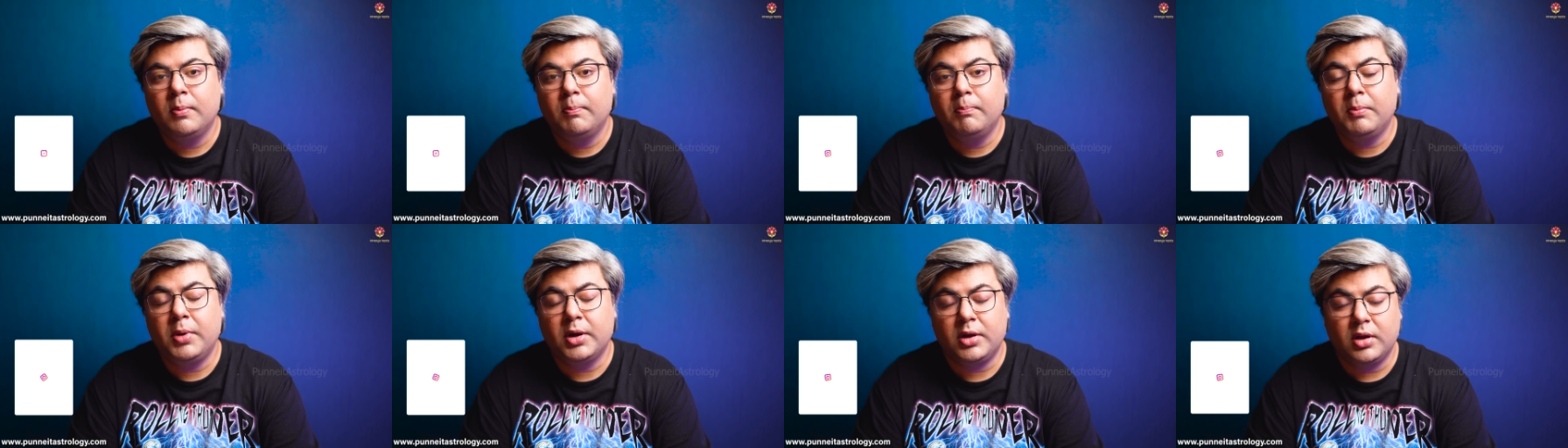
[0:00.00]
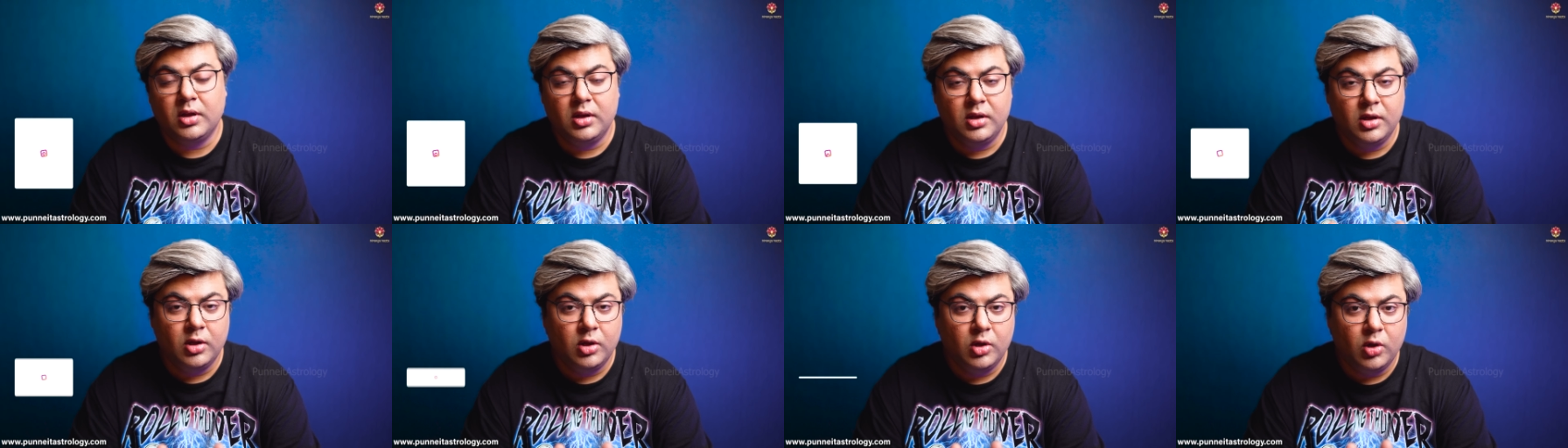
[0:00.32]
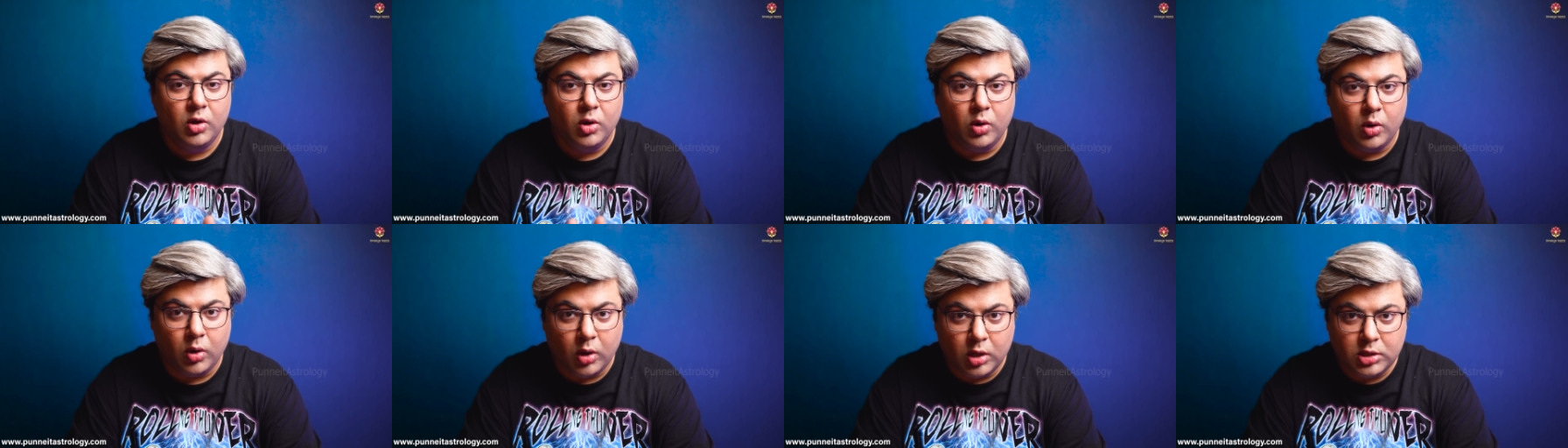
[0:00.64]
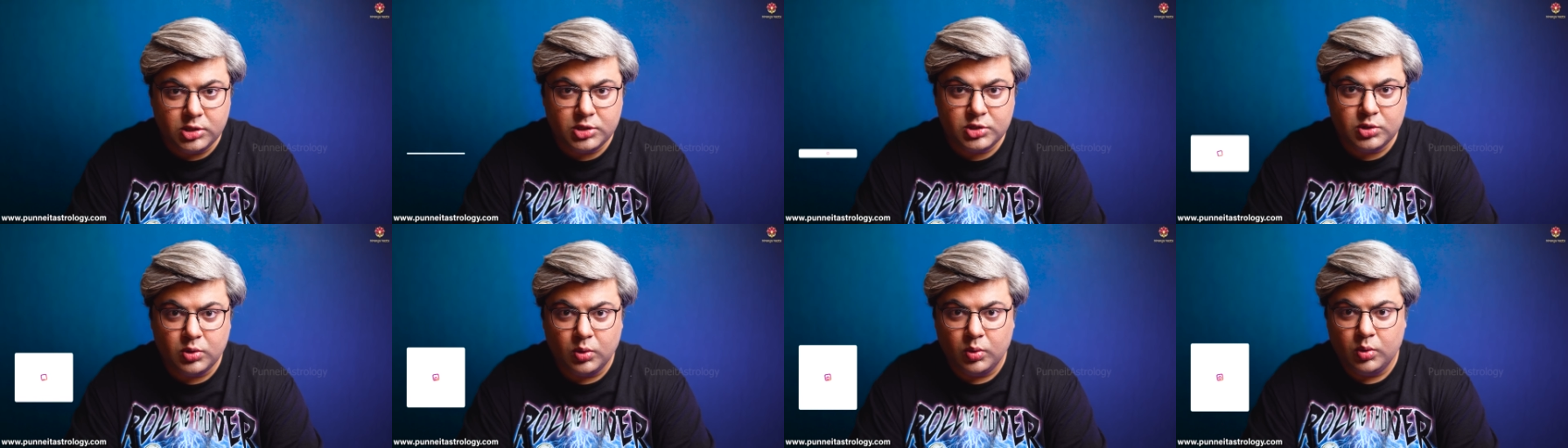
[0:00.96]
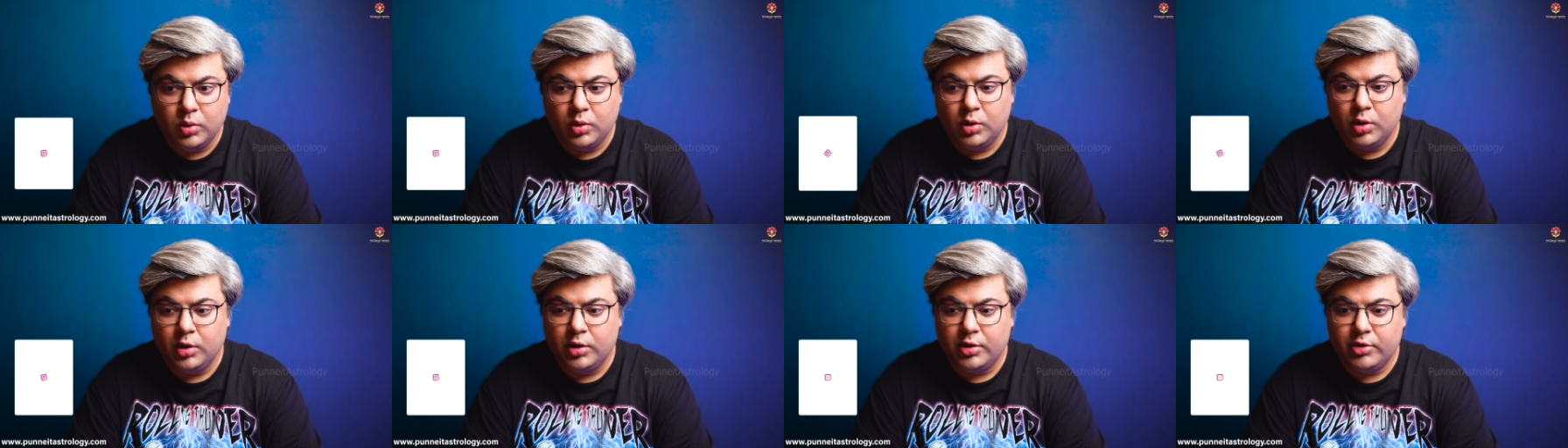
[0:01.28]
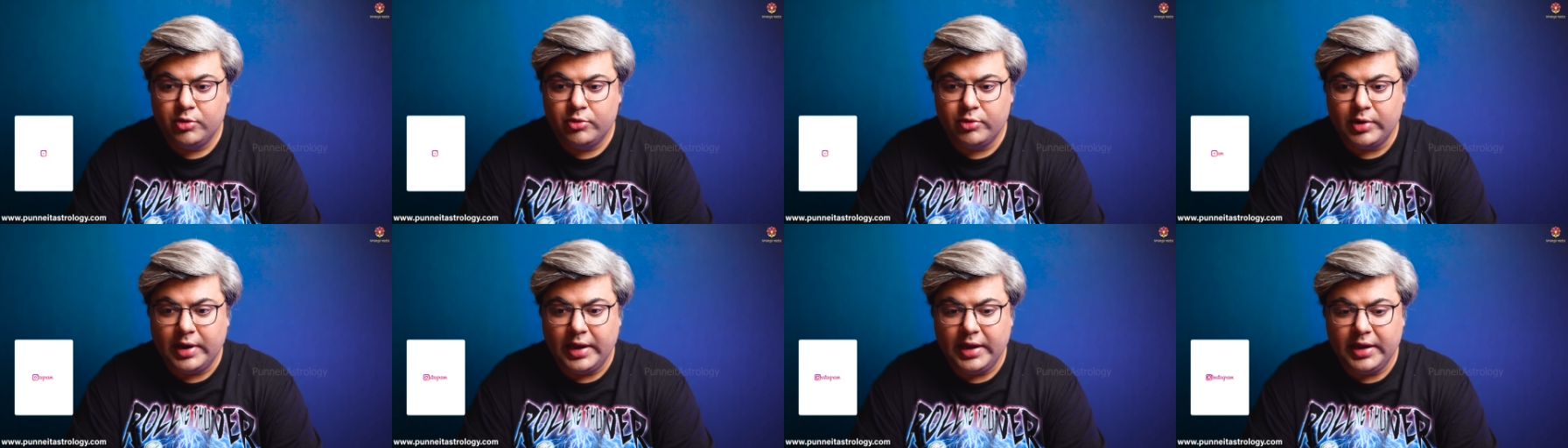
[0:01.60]
but also
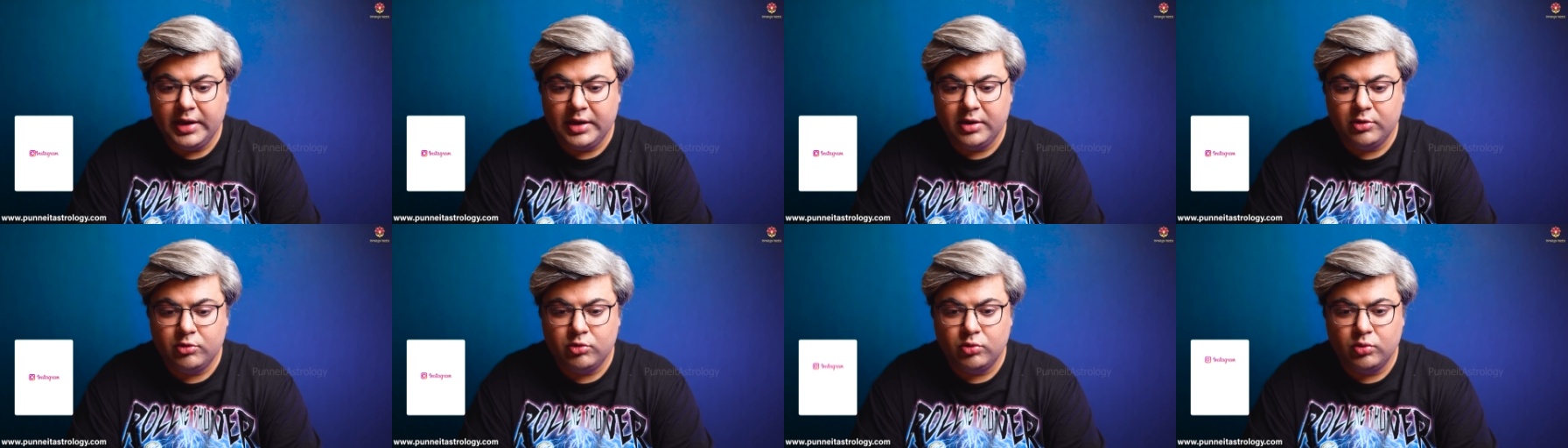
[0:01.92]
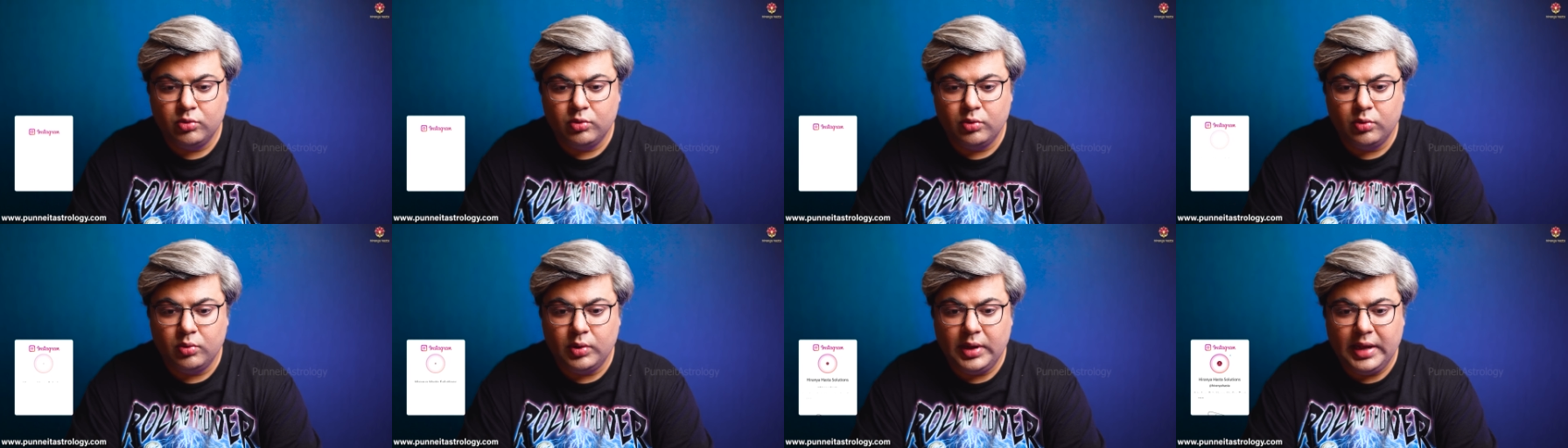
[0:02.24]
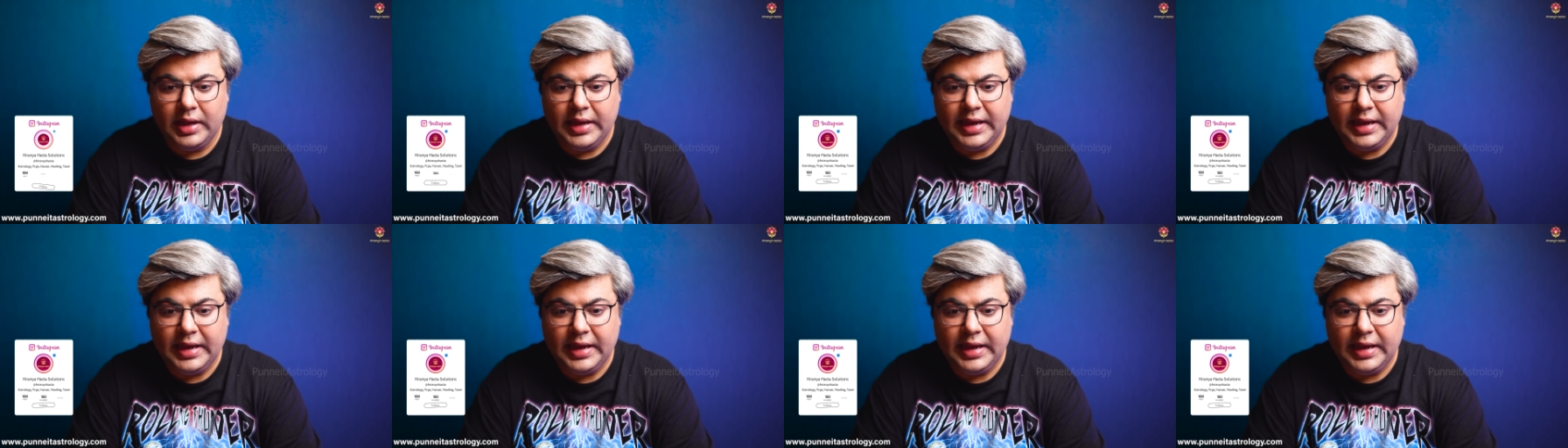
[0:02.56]
trying to